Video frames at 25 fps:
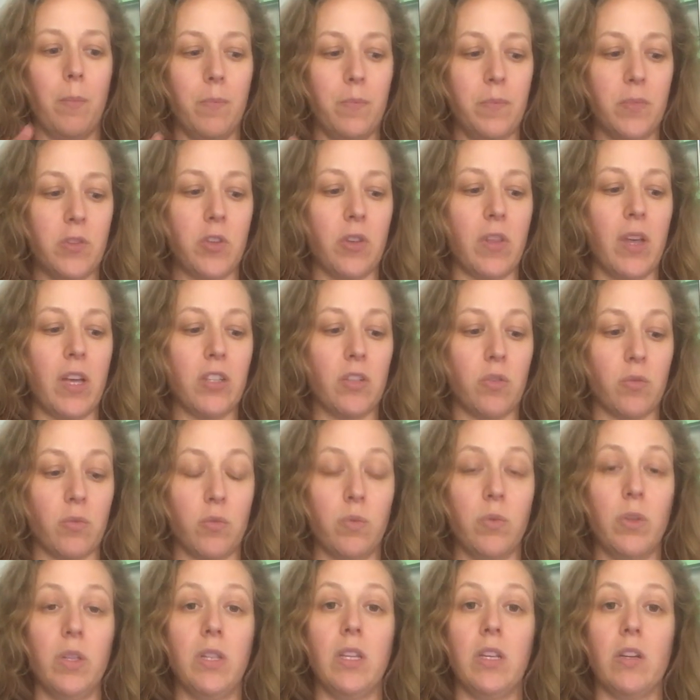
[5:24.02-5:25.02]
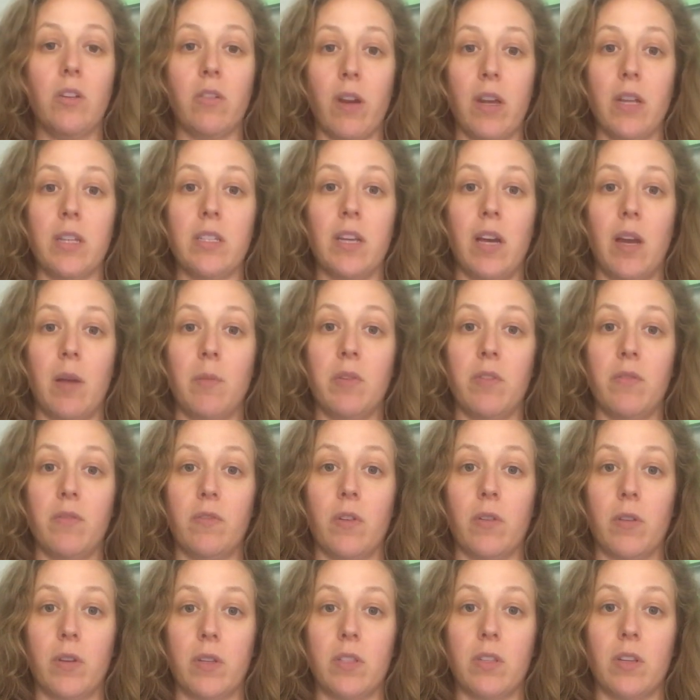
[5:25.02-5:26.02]
So that's a really great time to
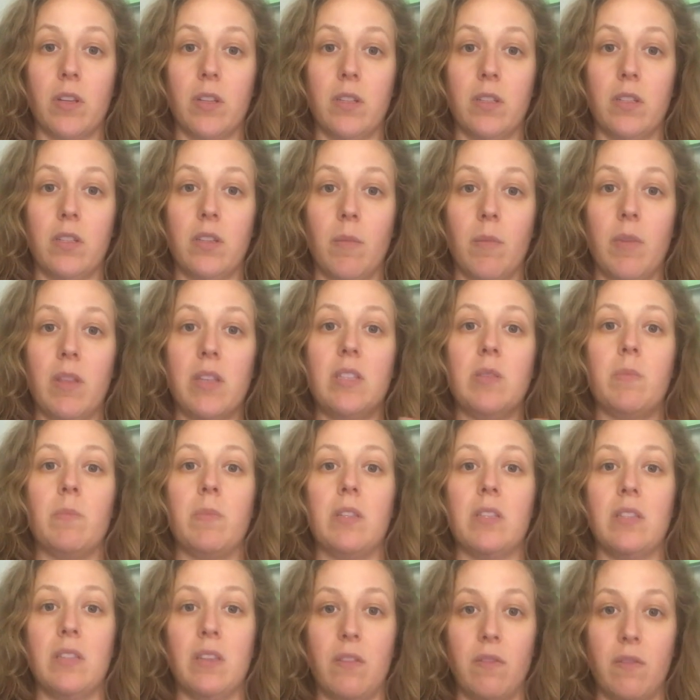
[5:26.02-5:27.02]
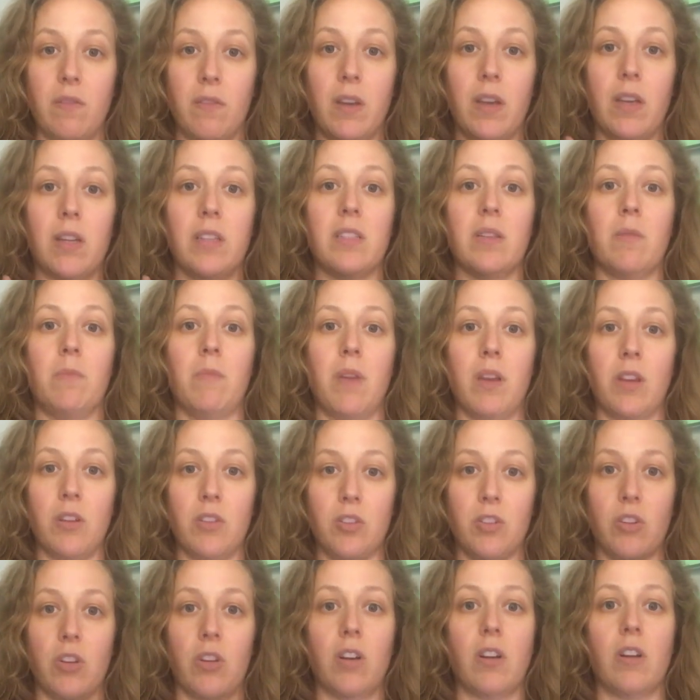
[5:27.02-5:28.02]
focus on some of the specifics and make
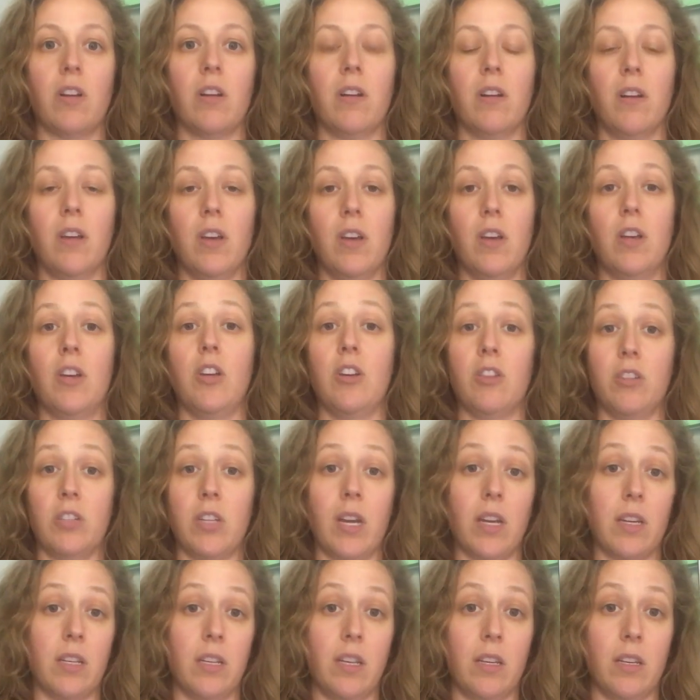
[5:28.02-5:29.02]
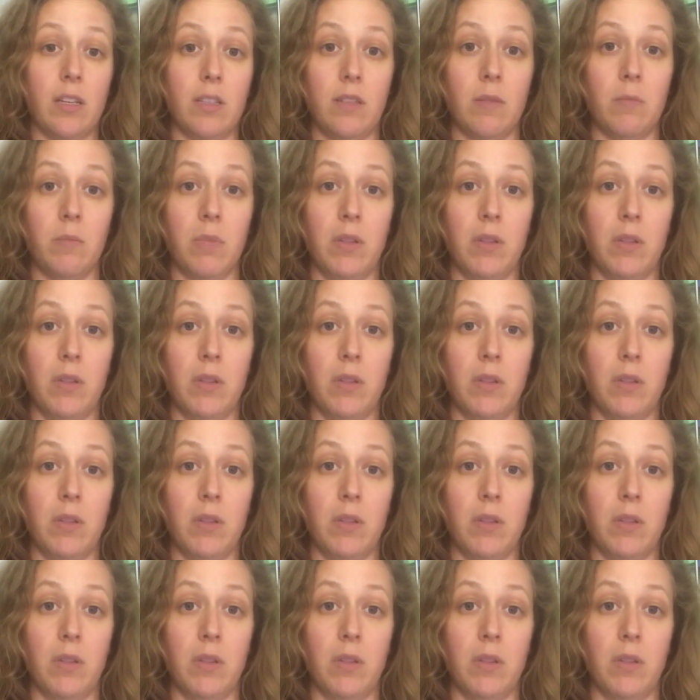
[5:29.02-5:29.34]
sure your technique is in